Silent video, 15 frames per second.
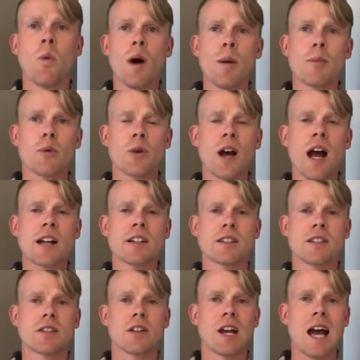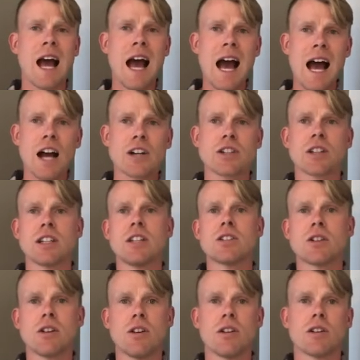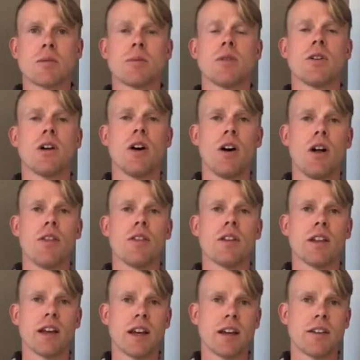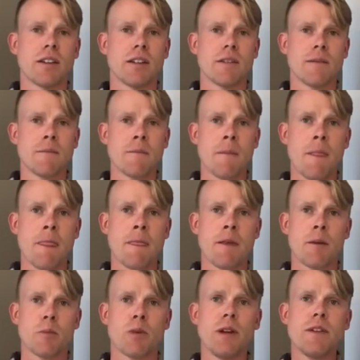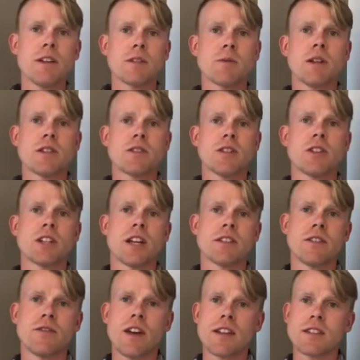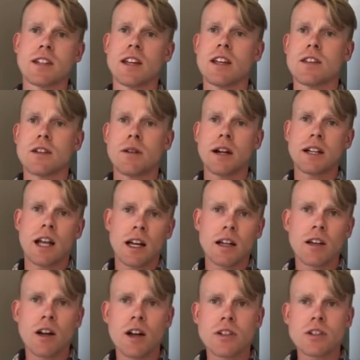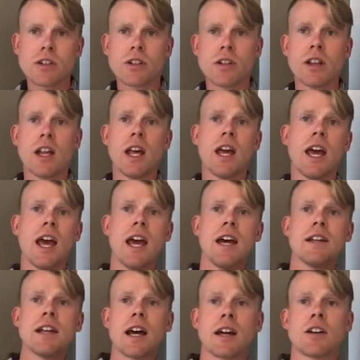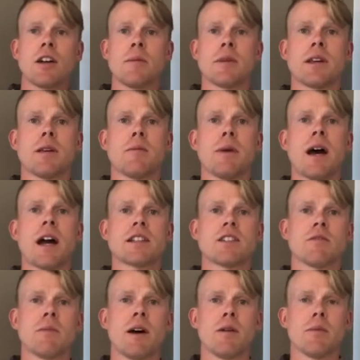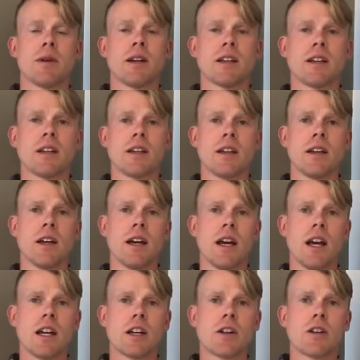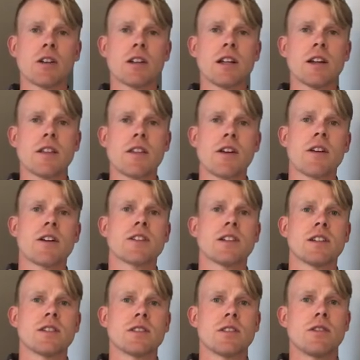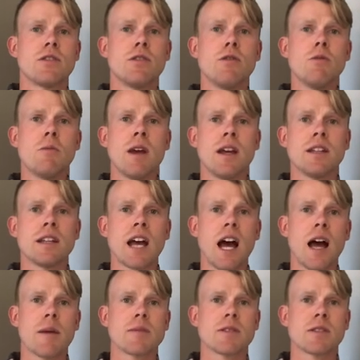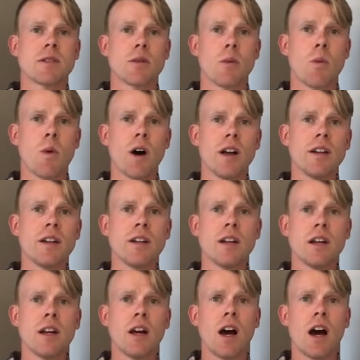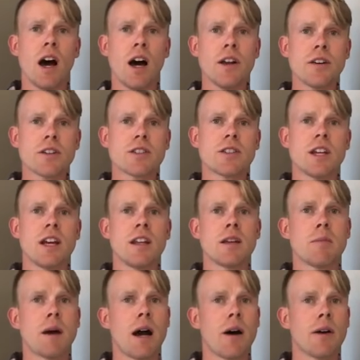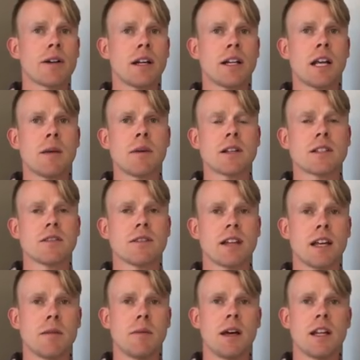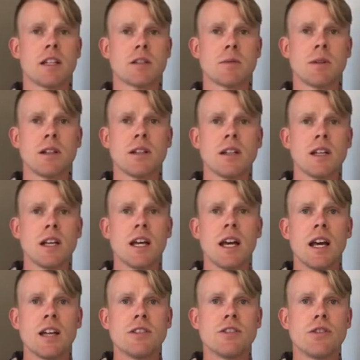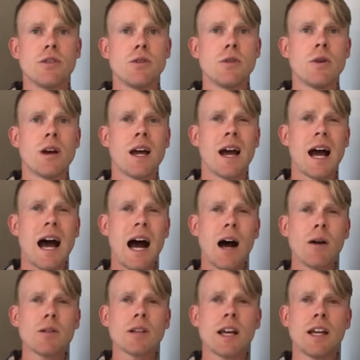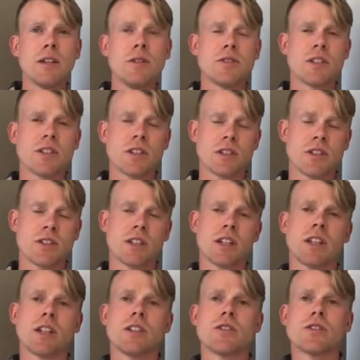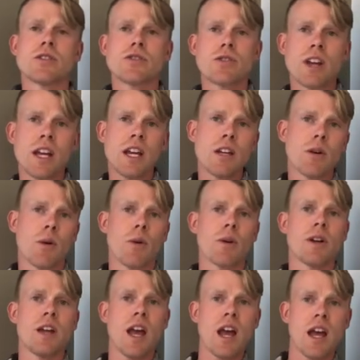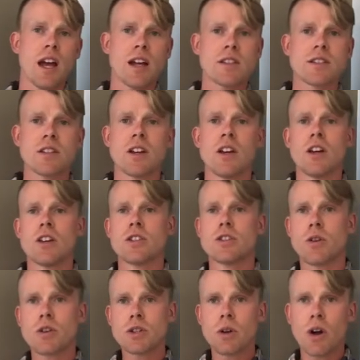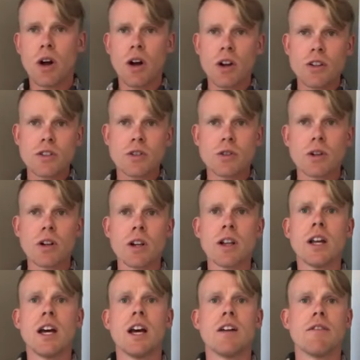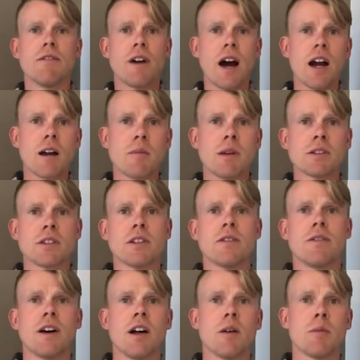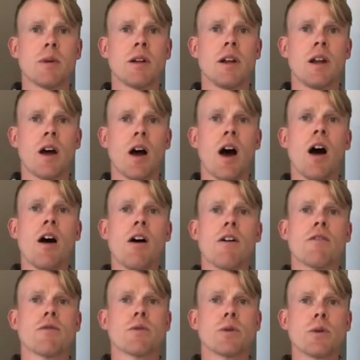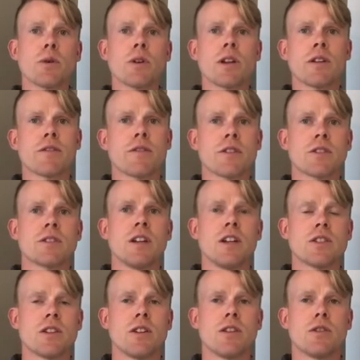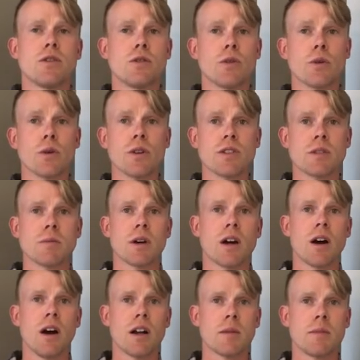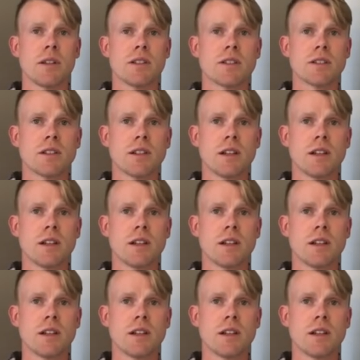what practices are actually tolerable on the land. Previous research has investigated the direct ecological and economic impacts of mountain biking, and currently there exists two main gaps. One, understanding power dynamics of land management, and two, how land use decisions can constrain or enhance social, cultural, and environmental development of rural and First Nation tourism economies.